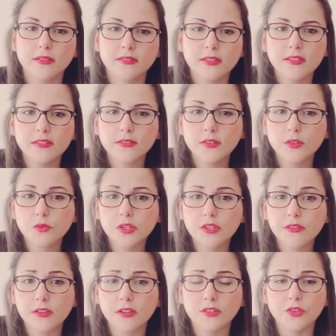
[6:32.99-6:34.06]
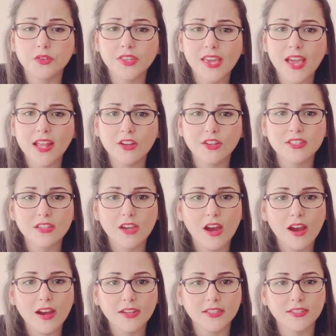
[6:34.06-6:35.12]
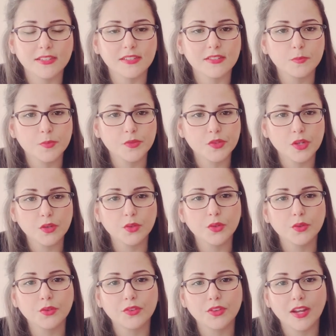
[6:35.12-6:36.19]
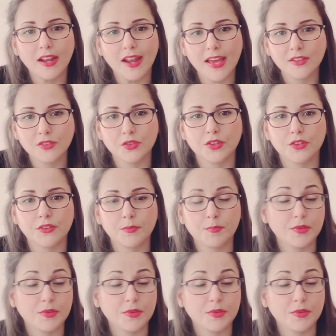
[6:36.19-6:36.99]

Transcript: This is the reason you cannot target these pseudo selectors,